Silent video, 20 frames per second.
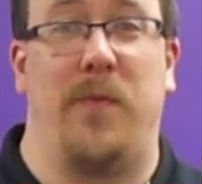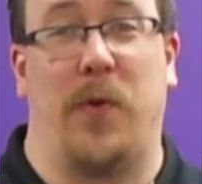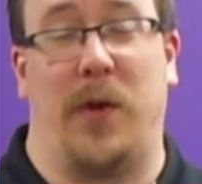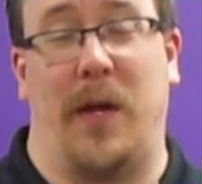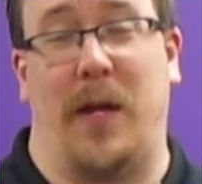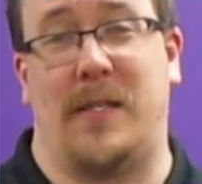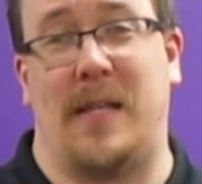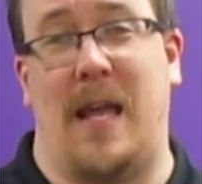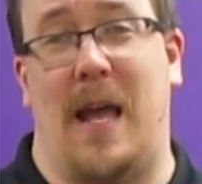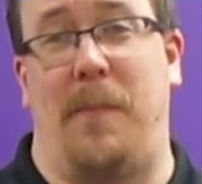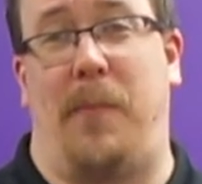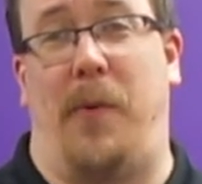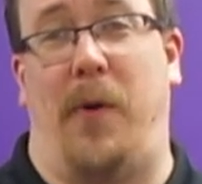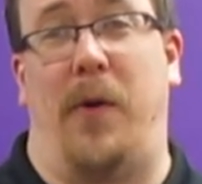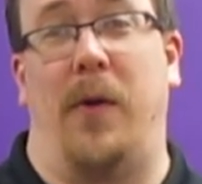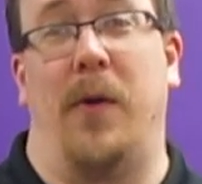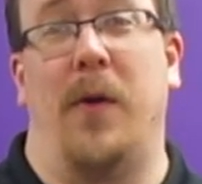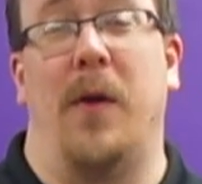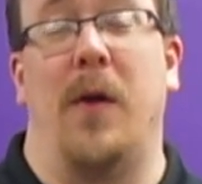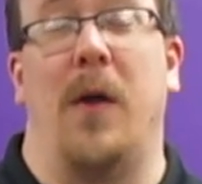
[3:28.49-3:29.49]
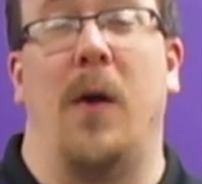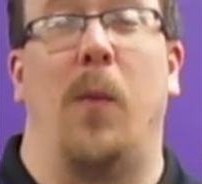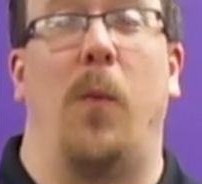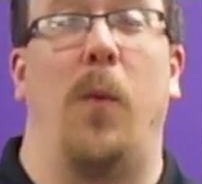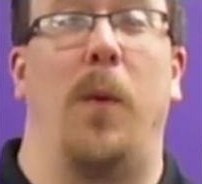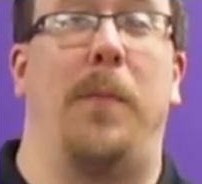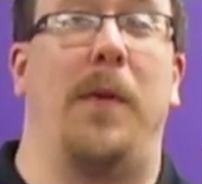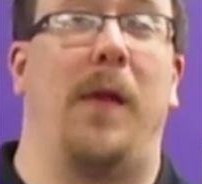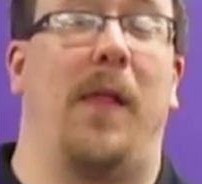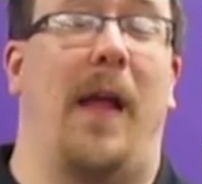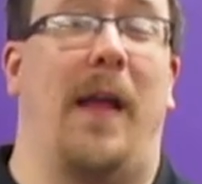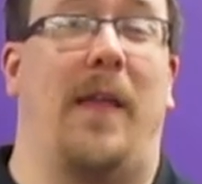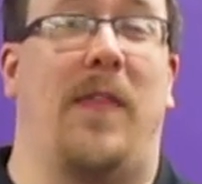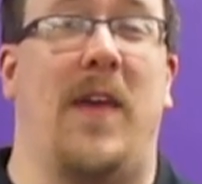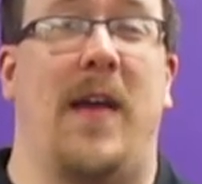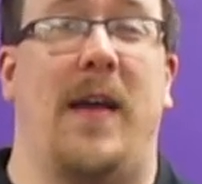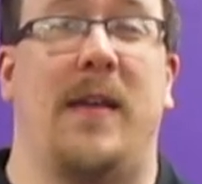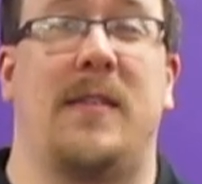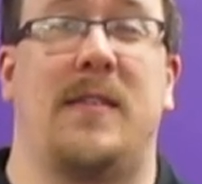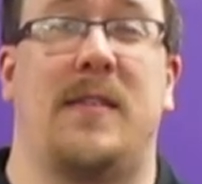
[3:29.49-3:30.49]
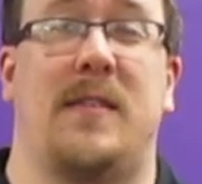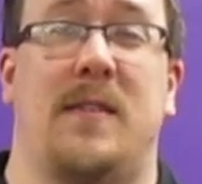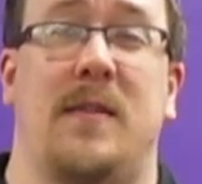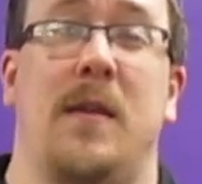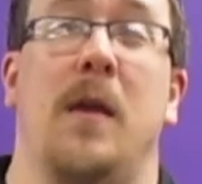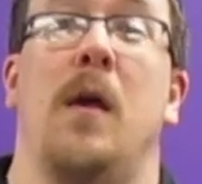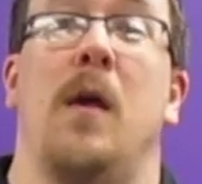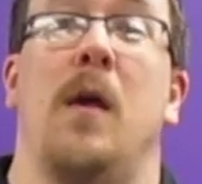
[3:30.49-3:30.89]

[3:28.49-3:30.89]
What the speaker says: for example, would be like this.